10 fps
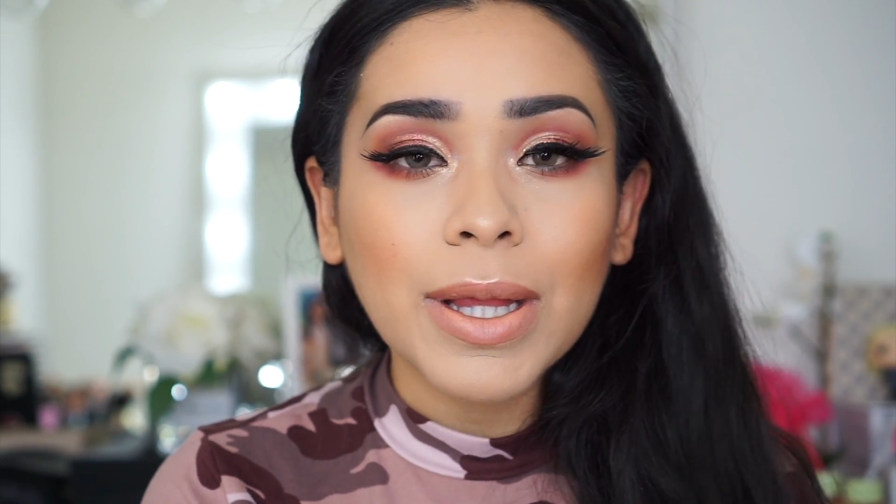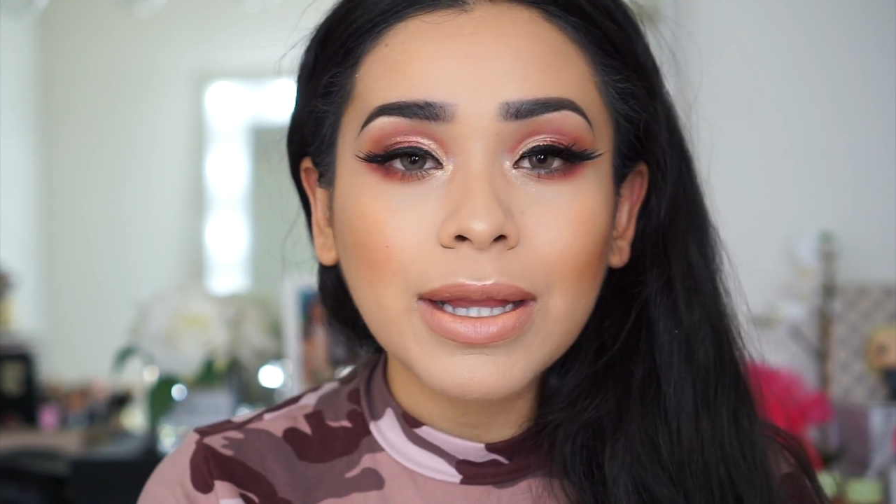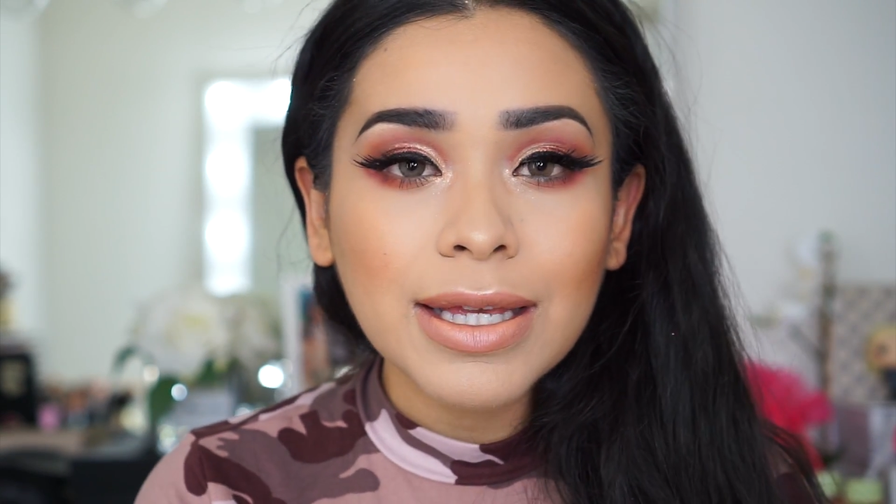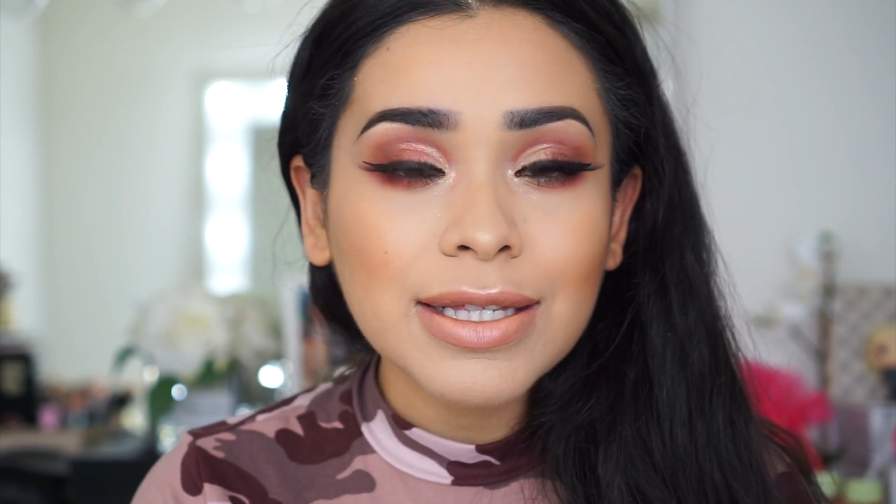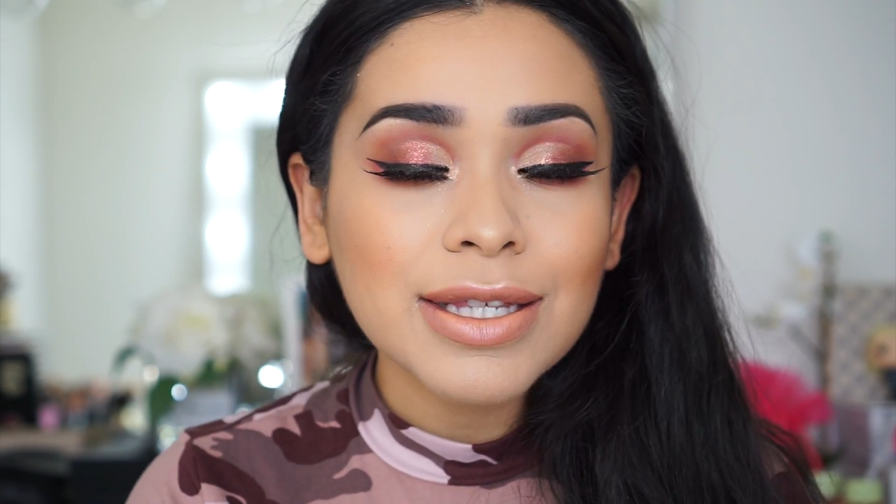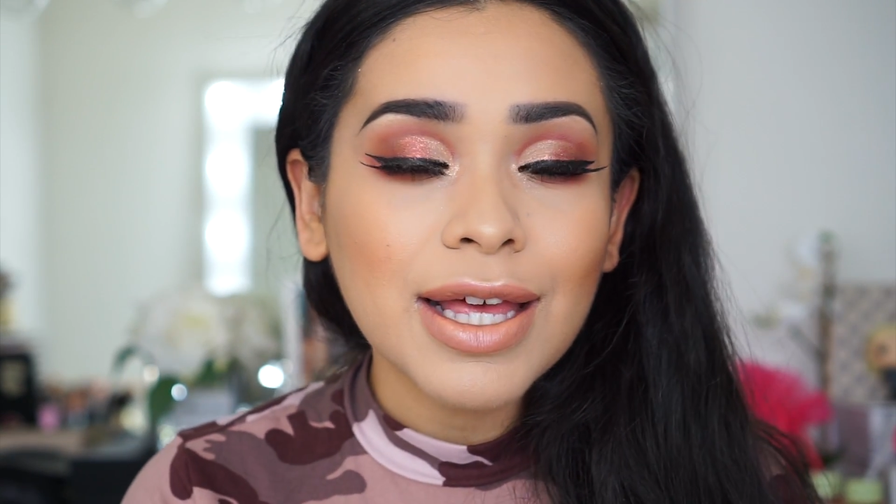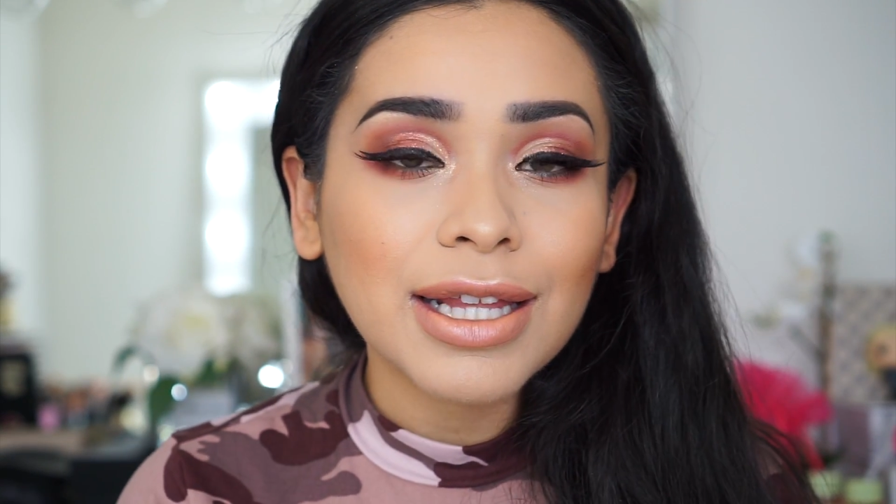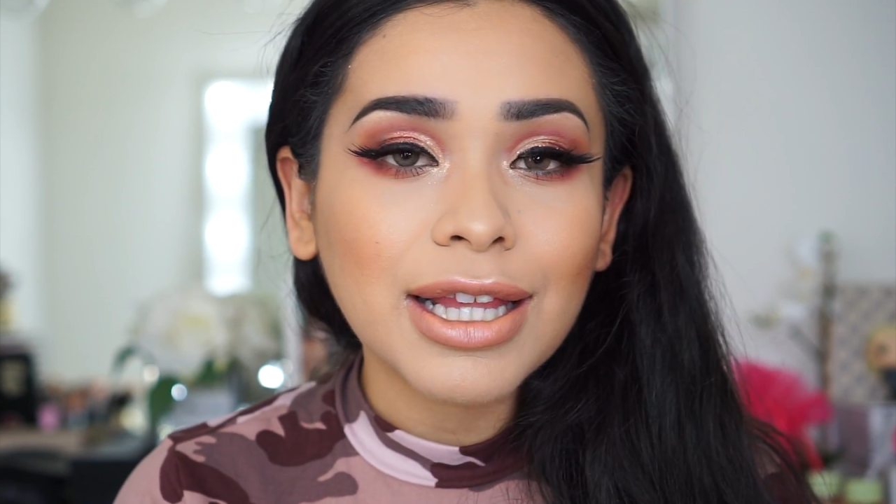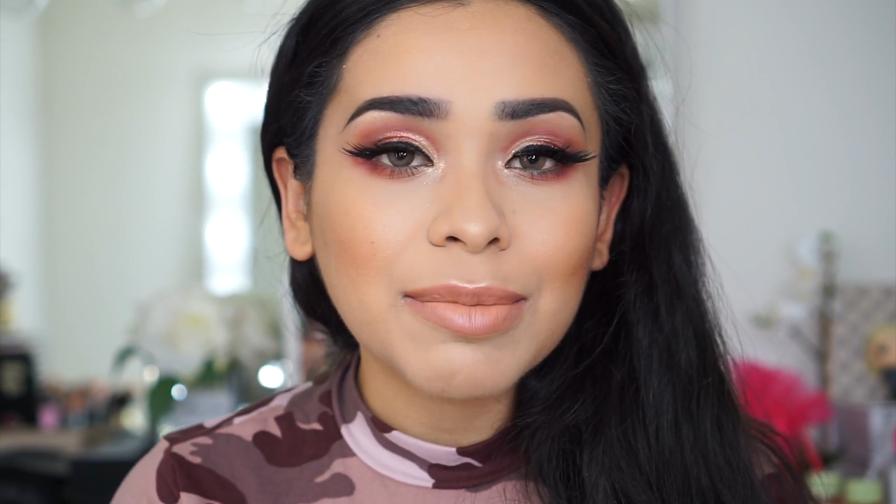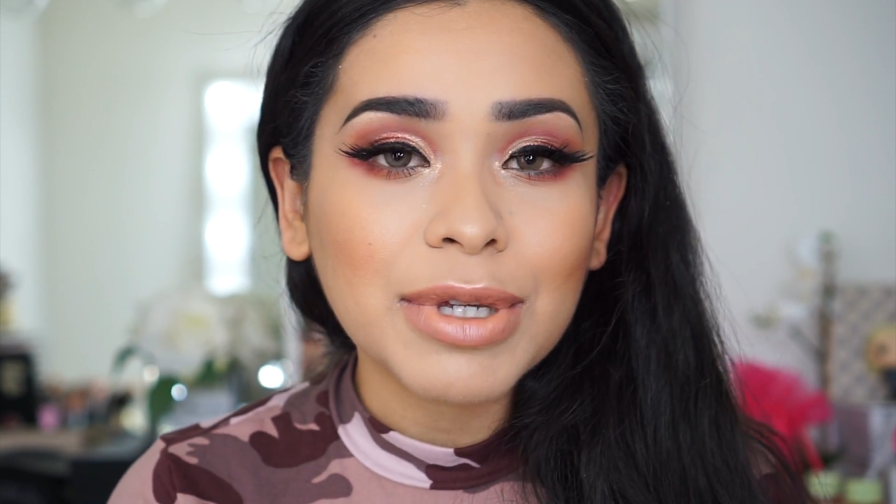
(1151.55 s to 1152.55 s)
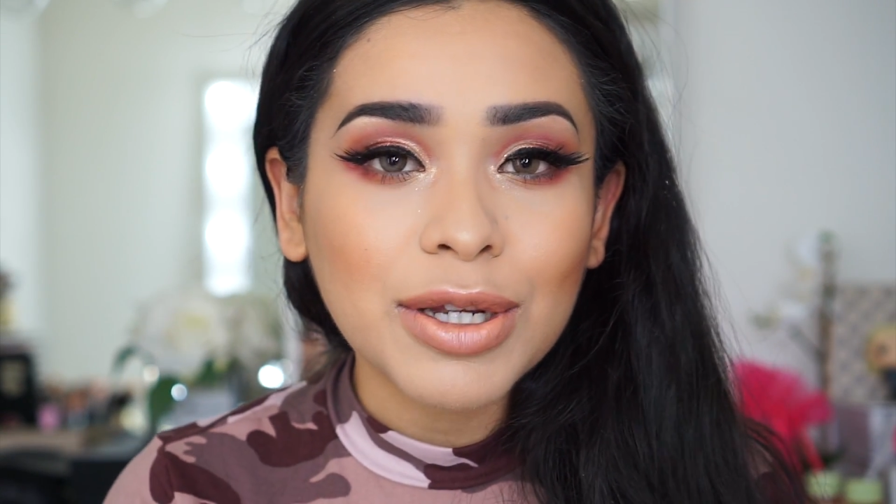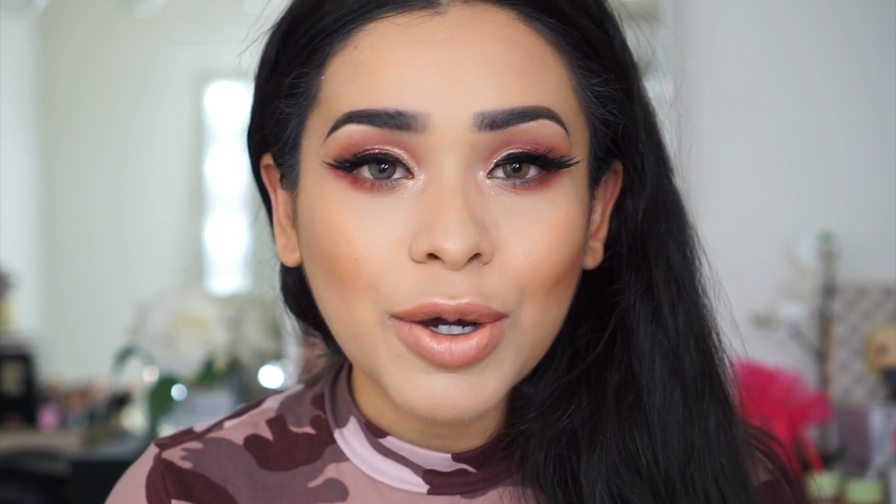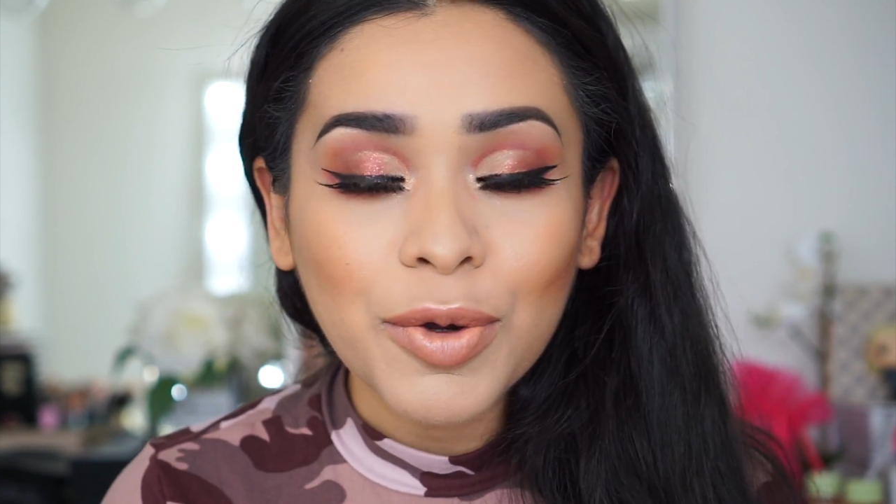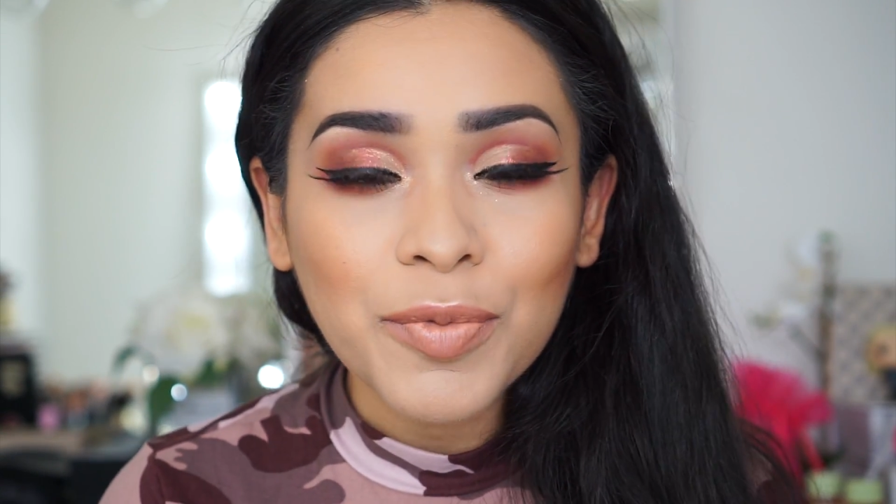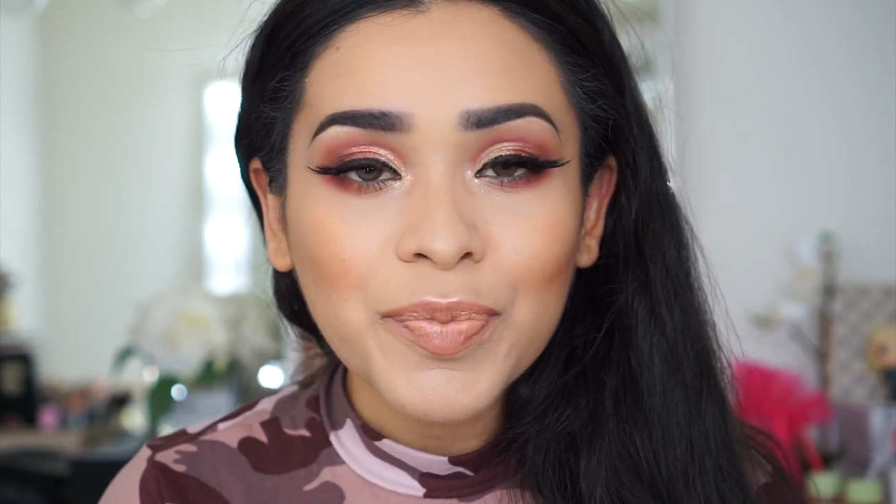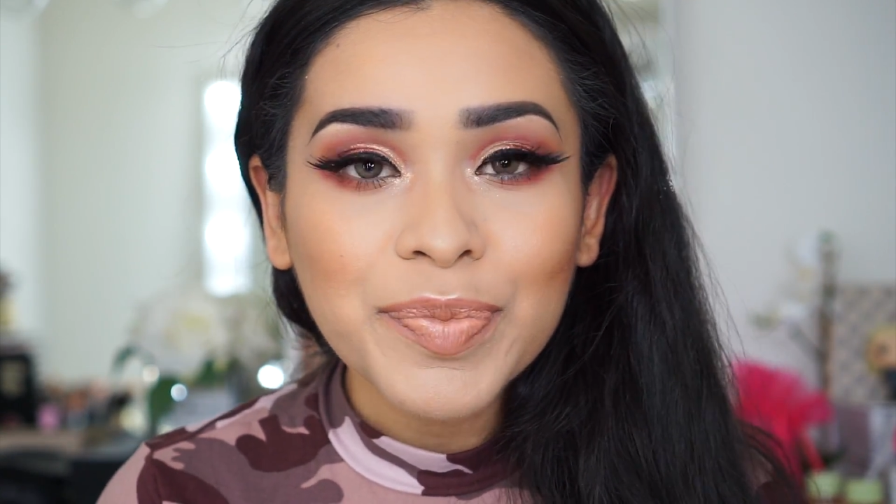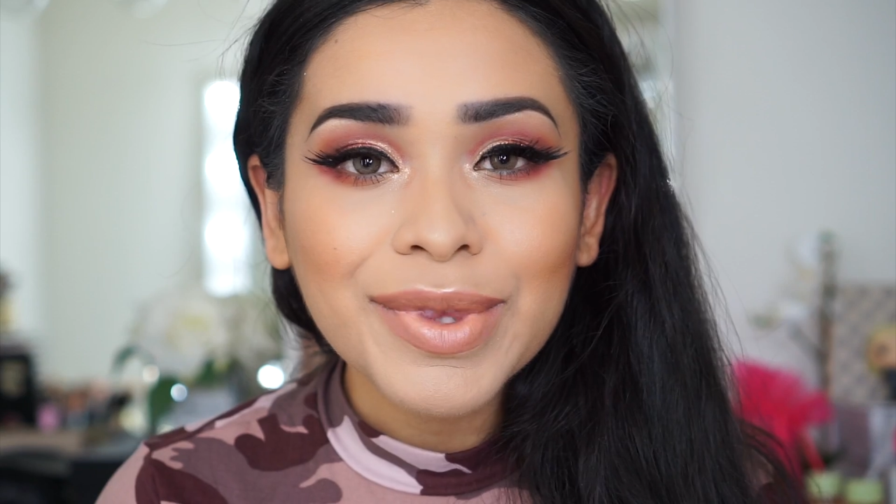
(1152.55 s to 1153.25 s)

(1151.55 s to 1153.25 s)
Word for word: please let me know.